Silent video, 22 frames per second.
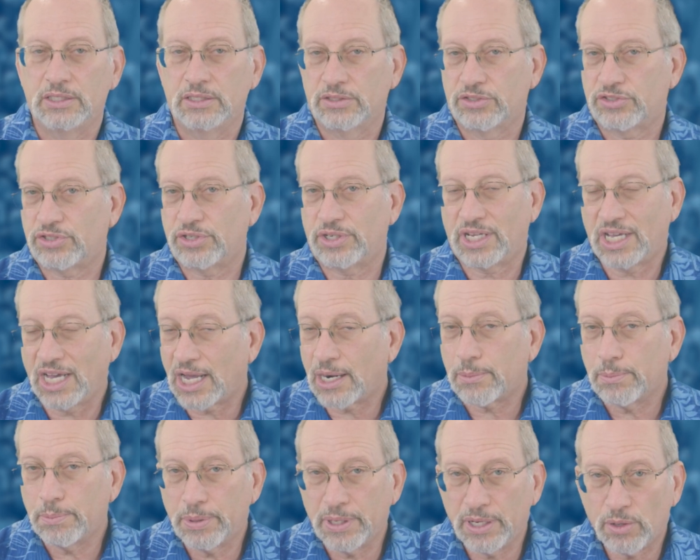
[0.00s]
So you got
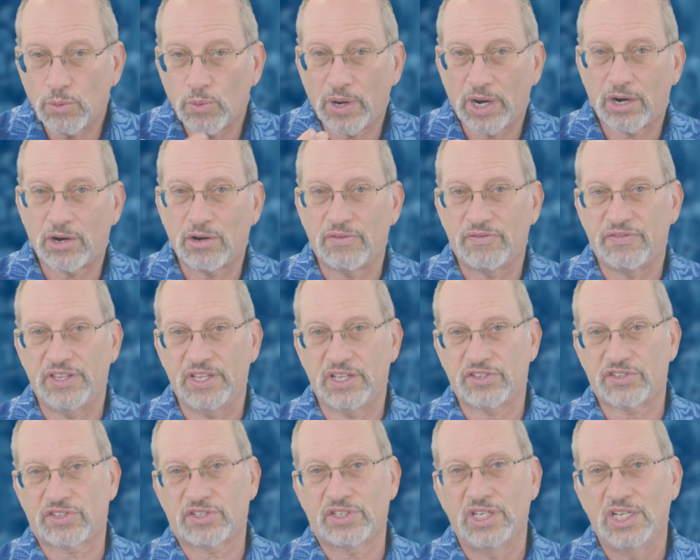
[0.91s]
to be aware of
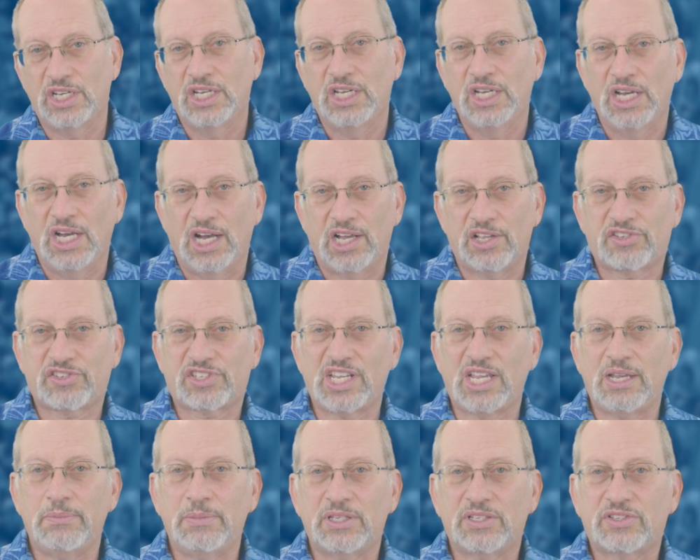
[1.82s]
this. A
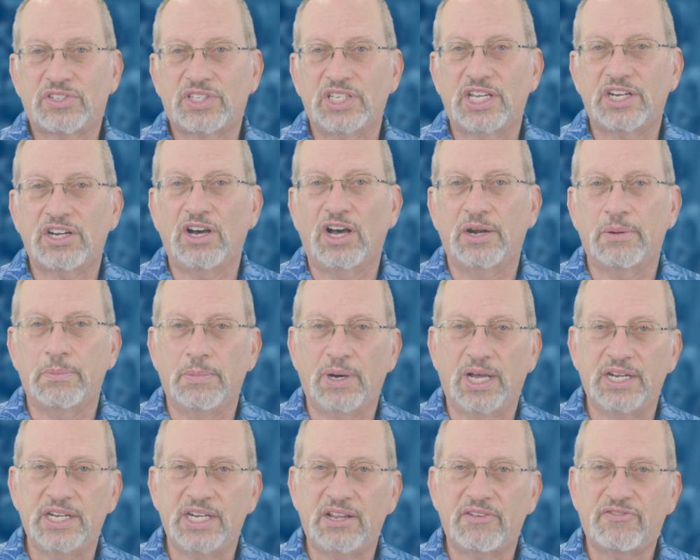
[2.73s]
statement said on
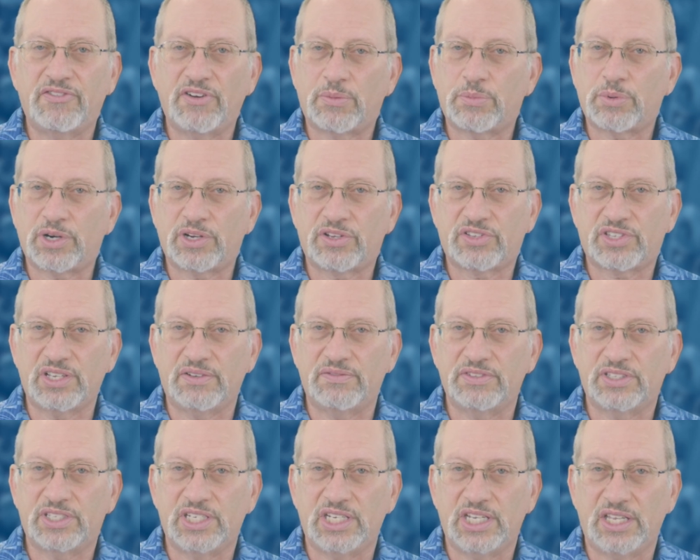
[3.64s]
Monday, February
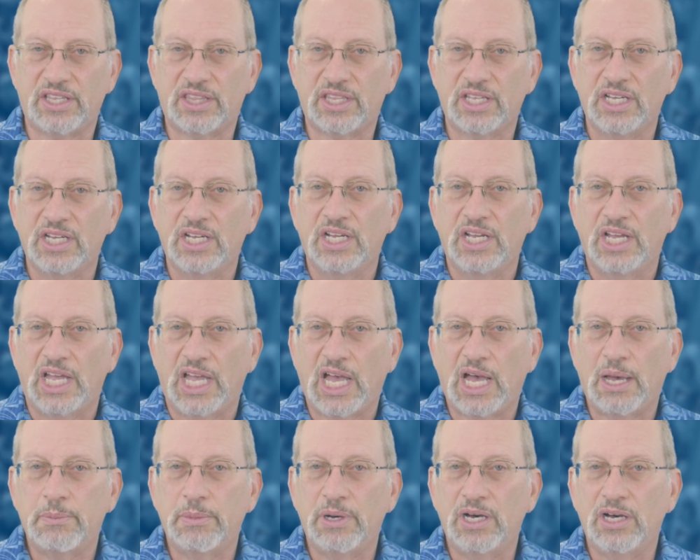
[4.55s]
17th,
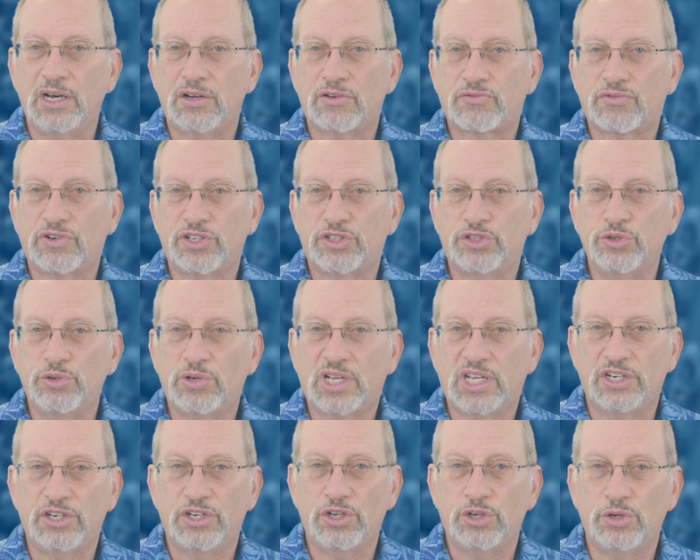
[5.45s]
Emma
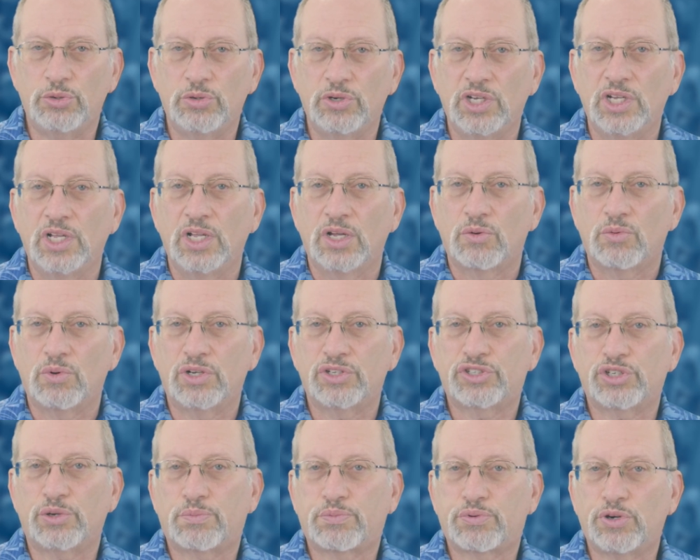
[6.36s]
Raducanu
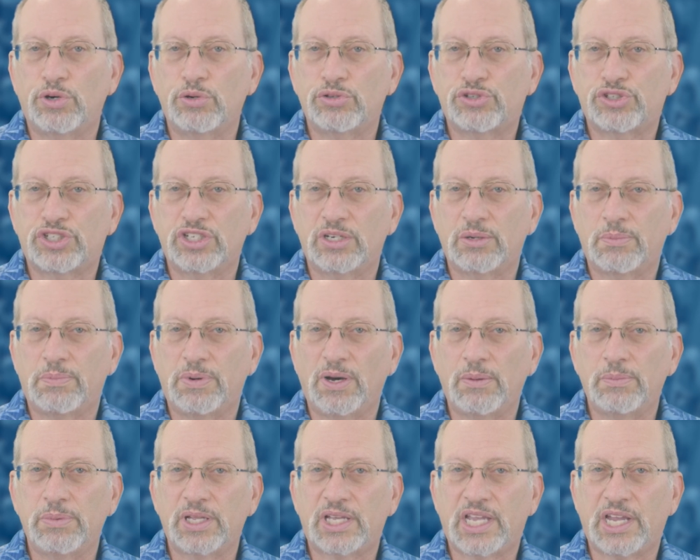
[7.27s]
was approached in a
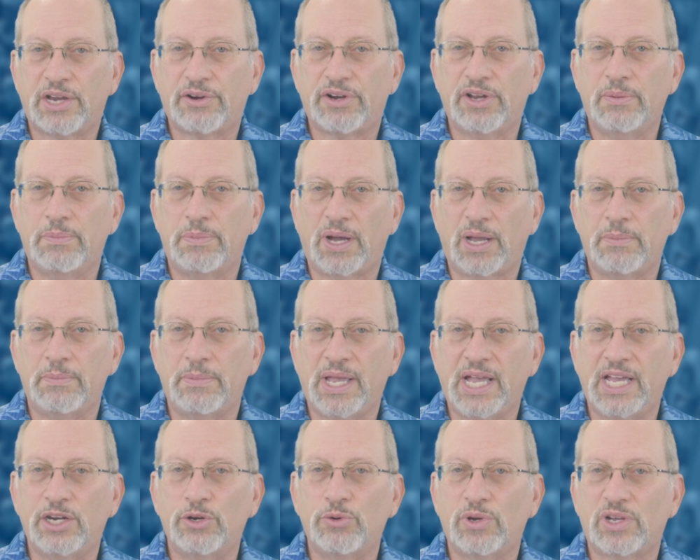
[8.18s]
public area by a
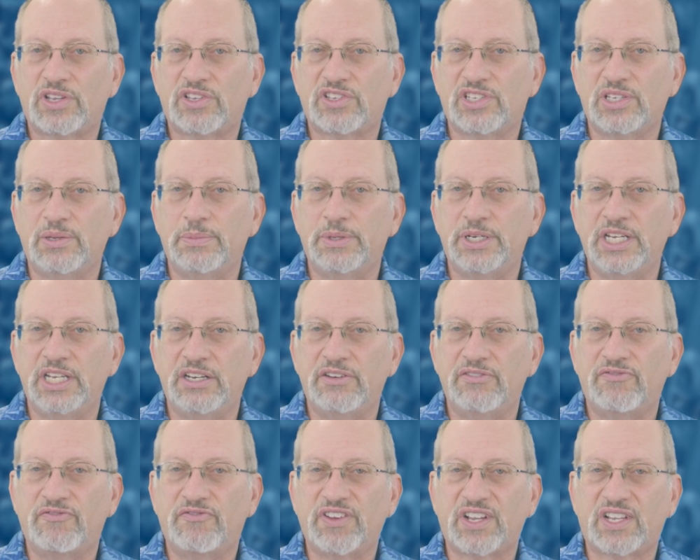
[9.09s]
man who
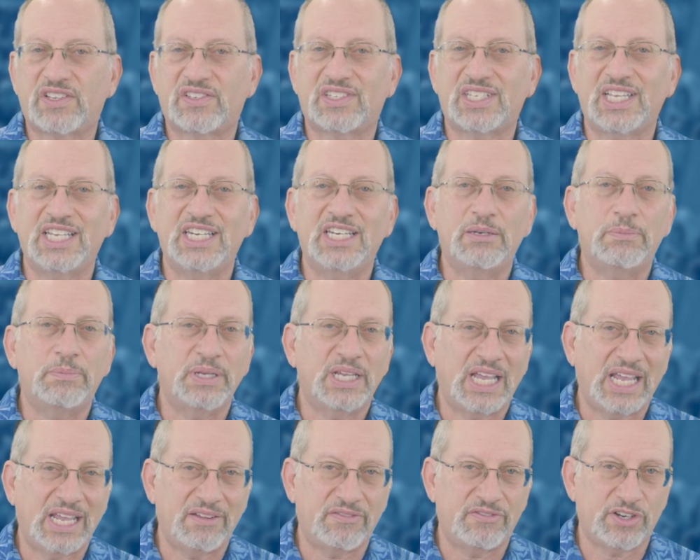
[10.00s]
exhibited fixated
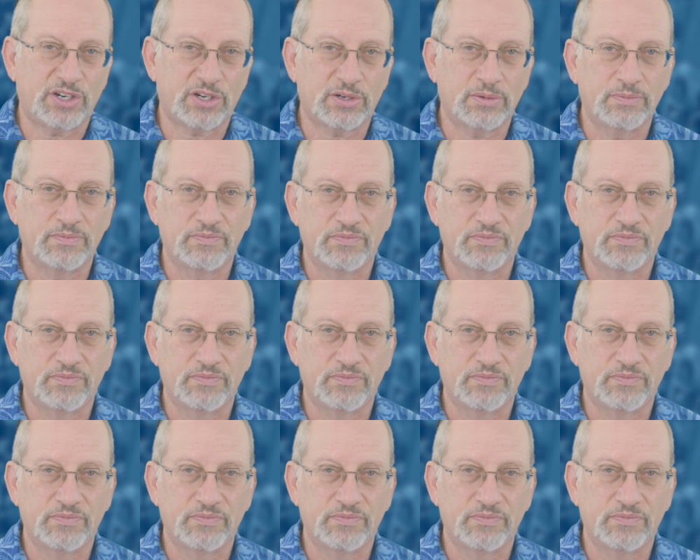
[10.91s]
behavior.